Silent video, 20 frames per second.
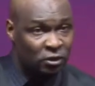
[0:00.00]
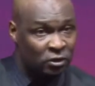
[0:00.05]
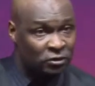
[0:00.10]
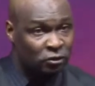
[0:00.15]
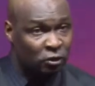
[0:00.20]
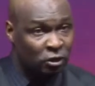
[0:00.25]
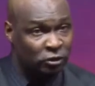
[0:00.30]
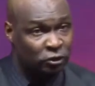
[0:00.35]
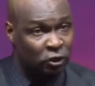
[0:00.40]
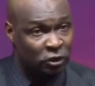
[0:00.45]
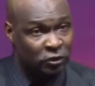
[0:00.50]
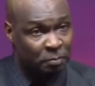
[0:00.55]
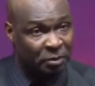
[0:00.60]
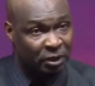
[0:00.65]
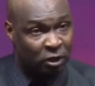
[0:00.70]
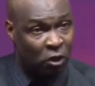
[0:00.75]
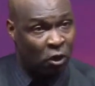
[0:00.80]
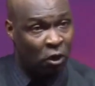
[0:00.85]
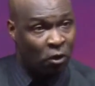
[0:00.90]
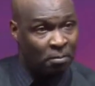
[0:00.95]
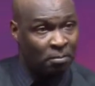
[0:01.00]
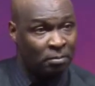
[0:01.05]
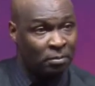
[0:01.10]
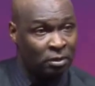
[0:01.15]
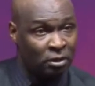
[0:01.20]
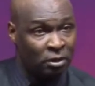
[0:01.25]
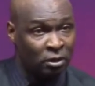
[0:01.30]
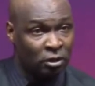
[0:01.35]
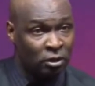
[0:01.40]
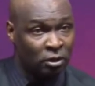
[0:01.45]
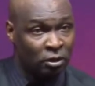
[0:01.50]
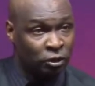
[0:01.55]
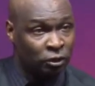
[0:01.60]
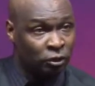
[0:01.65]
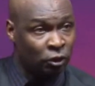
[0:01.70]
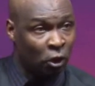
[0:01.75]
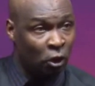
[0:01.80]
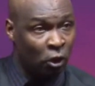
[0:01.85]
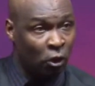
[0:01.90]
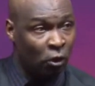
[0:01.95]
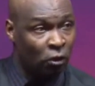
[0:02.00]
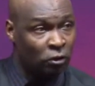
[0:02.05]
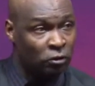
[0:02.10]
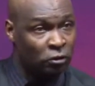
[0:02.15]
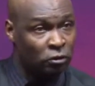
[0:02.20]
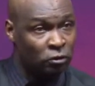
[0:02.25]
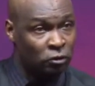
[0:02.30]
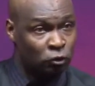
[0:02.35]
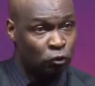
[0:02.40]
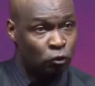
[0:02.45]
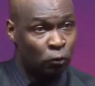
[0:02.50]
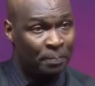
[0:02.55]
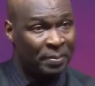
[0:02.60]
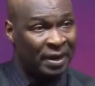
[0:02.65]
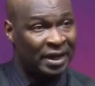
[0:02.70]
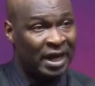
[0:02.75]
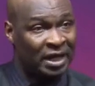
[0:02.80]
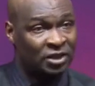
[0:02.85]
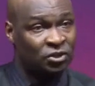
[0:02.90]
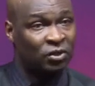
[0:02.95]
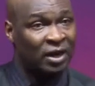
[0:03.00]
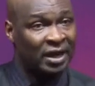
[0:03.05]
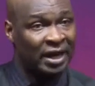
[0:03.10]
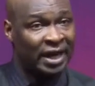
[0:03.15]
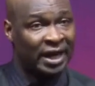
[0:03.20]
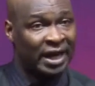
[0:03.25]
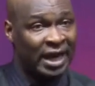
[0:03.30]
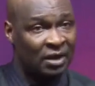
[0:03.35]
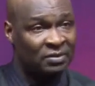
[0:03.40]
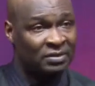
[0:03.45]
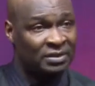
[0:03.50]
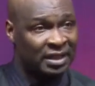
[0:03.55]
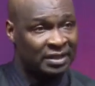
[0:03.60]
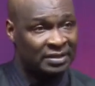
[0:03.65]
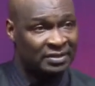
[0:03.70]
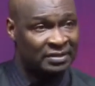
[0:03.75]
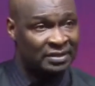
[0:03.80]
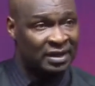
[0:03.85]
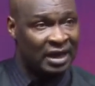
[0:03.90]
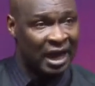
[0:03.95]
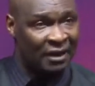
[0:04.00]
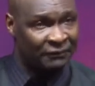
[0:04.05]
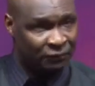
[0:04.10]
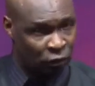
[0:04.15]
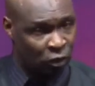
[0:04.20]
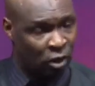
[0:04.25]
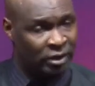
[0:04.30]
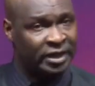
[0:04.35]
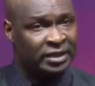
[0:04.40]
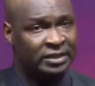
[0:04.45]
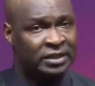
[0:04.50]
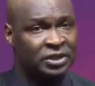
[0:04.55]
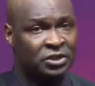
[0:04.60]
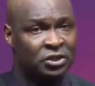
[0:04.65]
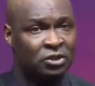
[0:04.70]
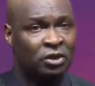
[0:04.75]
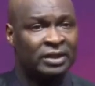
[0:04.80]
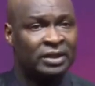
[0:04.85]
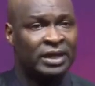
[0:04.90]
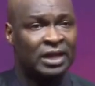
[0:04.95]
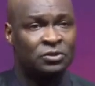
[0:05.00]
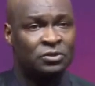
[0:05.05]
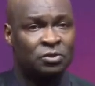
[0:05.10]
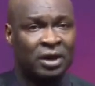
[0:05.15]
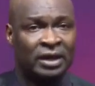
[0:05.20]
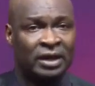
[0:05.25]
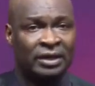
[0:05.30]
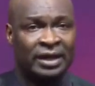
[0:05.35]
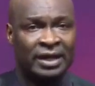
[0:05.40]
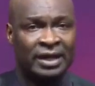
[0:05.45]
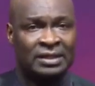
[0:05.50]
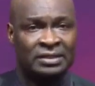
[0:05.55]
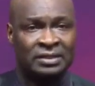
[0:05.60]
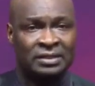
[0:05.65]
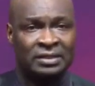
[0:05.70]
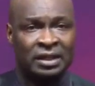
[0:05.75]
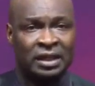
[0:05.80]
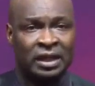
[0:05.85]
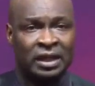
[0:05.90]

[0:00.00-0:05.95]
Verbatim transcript: does not just become your supernatural encounters. I've done a teaching on that, you can get it.